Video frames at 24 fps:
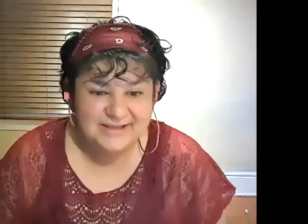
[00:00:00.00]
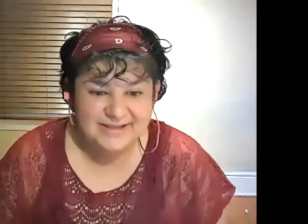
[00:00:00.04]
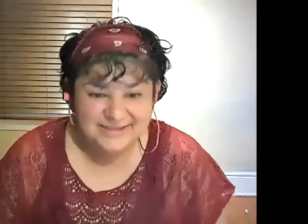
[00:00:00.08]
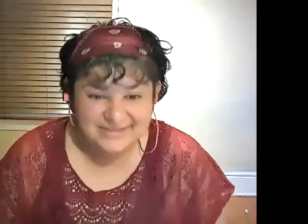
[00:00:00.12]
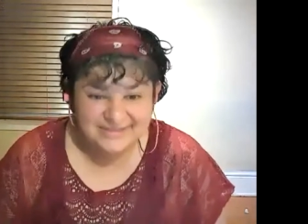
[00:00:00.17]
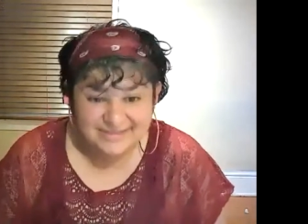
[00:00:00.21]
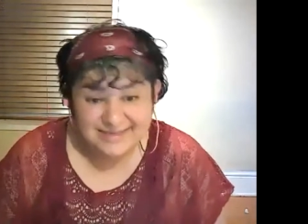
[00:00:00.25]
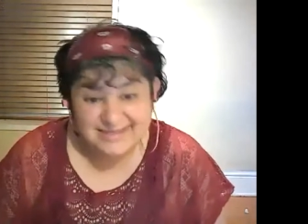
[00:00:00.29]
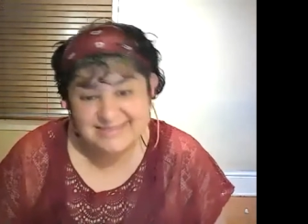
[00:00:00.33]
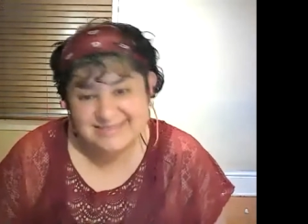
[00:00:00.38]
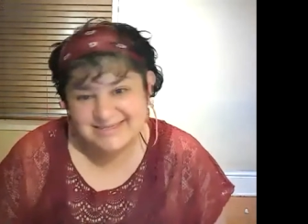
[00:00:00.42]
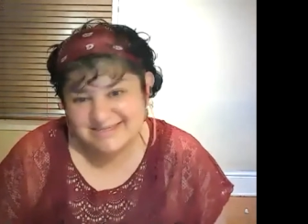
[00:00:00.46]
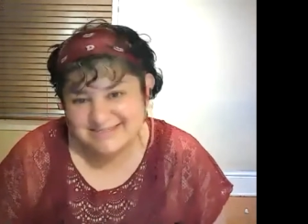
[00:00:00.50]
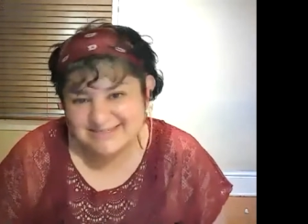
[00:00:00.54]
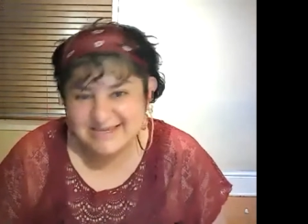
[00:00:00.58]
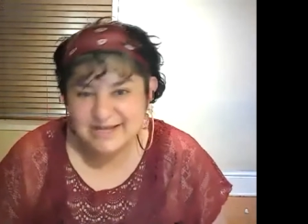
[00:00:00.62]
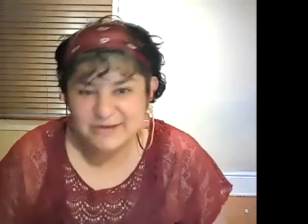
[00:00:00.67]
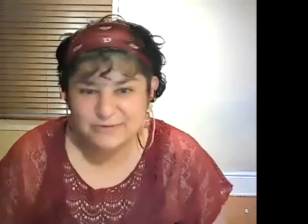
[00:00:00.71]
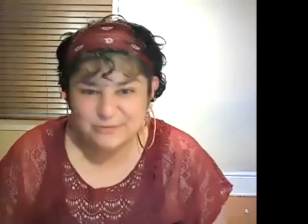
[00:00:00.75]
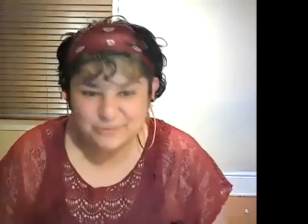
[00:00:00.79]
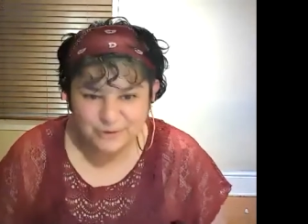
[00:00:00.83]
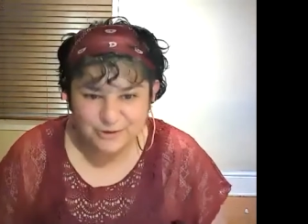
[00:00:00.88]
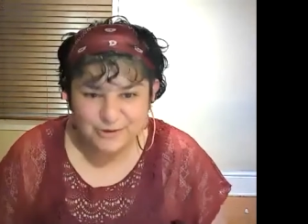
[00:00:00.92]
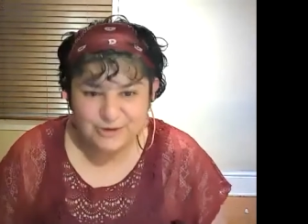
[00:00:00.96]
this is
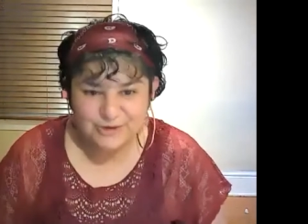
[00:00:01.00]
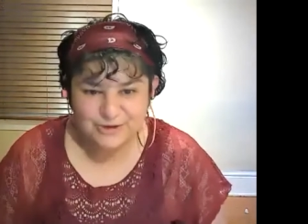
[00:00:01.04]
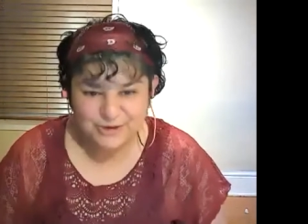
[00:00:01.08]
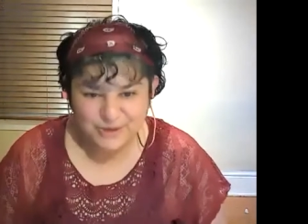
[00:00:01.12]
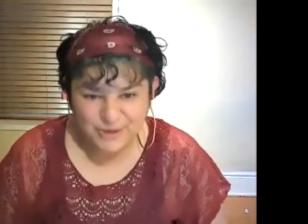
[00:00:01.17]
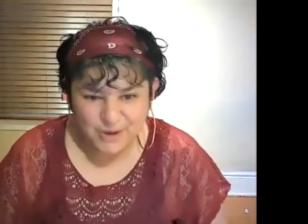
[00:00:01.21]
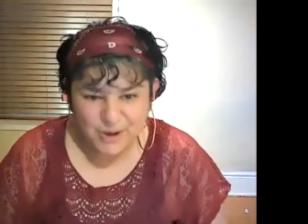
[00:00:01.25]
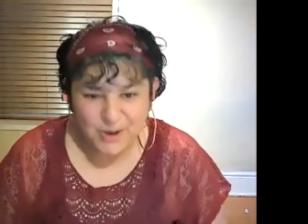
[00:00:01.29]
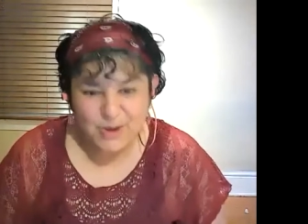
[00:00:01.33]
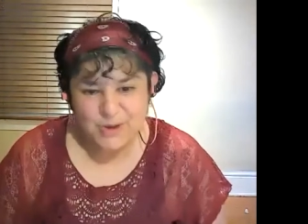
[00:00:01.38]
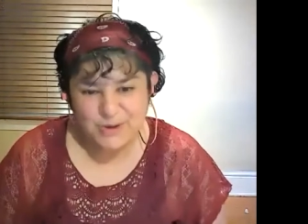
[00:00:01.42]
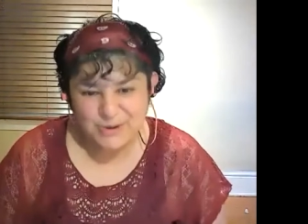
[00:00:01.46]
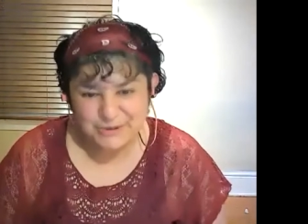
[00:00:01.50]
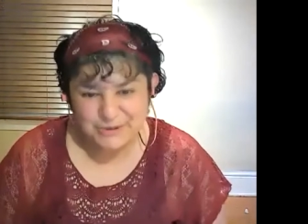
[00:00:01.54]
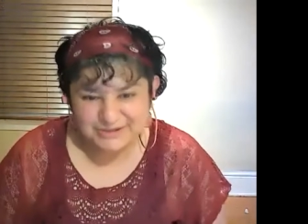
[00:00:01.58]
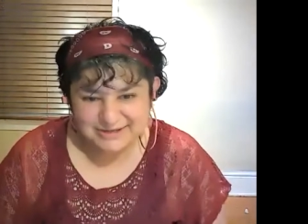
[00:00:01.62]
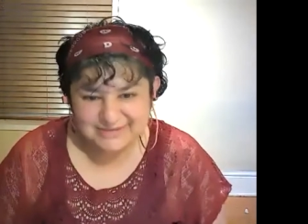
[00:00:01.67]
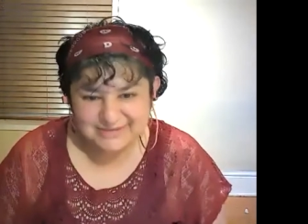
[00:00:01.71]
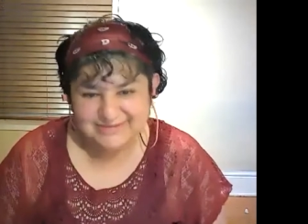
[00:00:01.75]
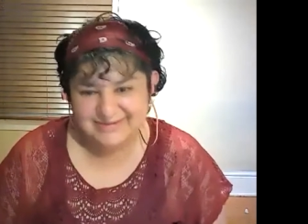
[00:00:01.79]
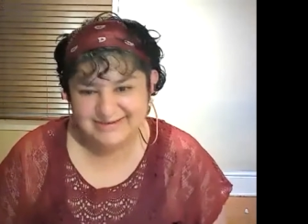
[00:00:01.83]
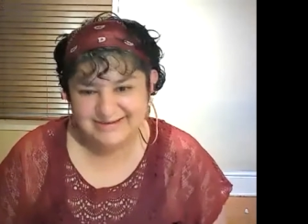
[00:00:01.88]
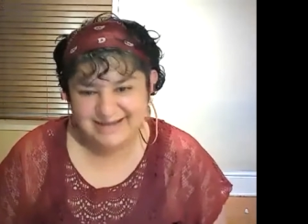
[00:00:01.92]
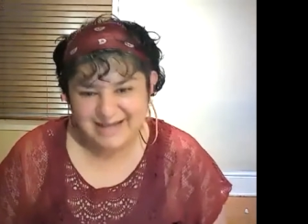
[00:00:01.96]
the work
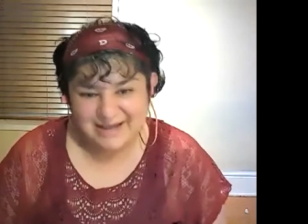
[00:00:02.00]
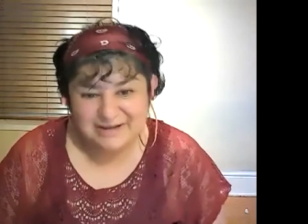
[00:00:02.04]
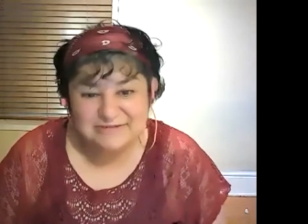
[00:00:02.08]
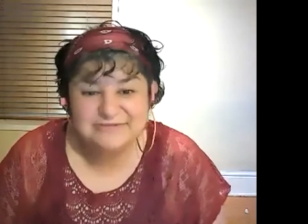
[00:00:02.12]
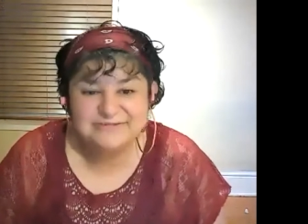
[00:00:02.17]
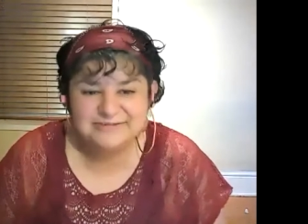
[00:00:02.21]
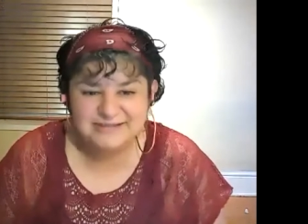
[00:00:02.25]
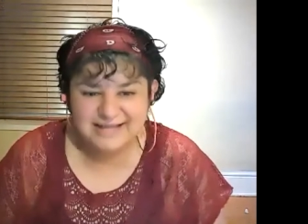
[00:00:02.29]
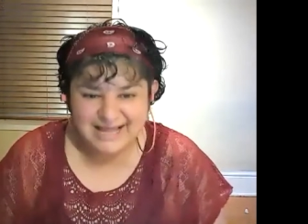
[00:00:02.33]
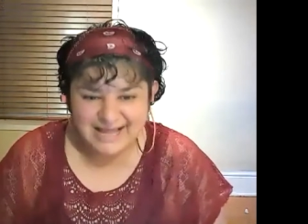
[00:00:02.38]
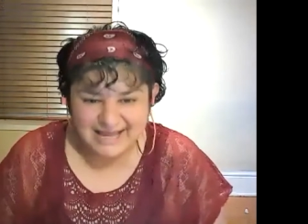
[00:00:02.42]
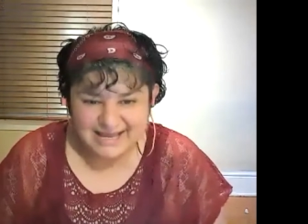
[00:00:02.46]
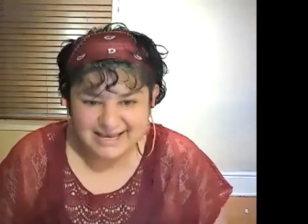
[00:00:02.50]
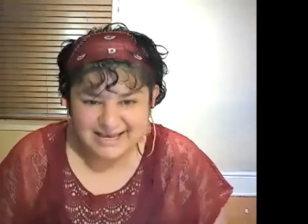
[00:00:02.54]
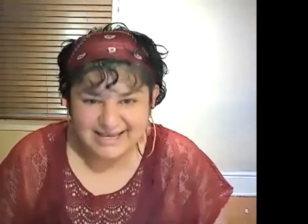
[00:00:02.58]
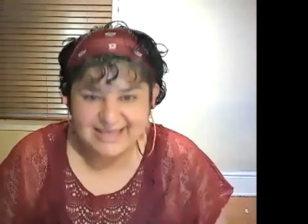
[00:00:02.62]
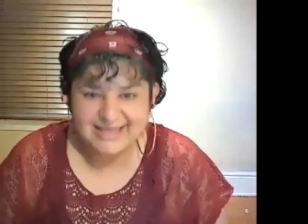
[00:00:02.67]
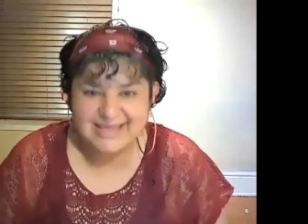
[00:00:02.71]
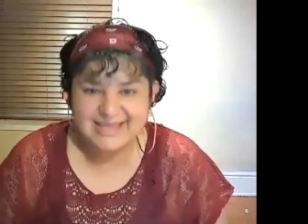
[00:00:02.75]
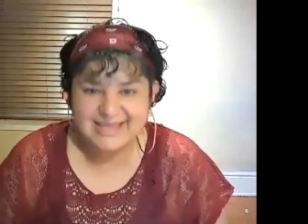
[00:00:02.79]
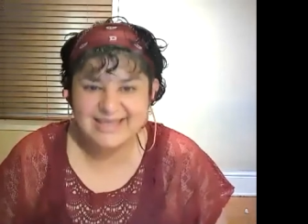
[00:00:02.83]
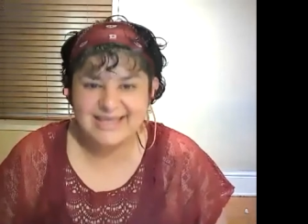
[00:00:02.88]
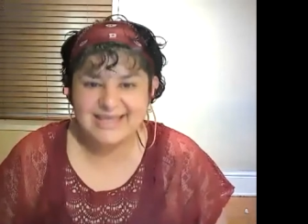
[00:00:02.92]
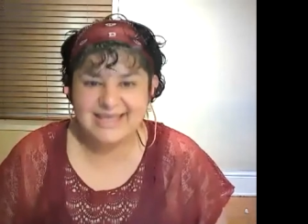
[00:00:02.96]
on a
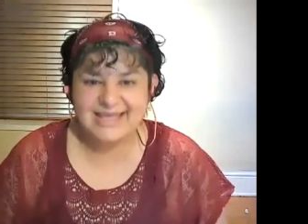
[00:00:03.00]
fly